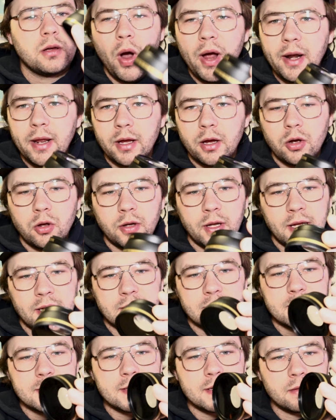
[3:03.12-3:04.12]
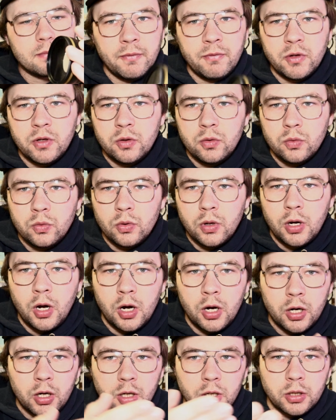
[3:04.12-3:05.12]
wide angle lens, if you
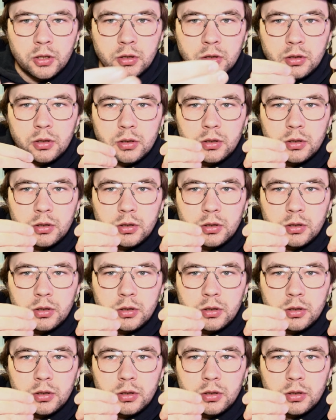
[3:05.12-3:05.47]
are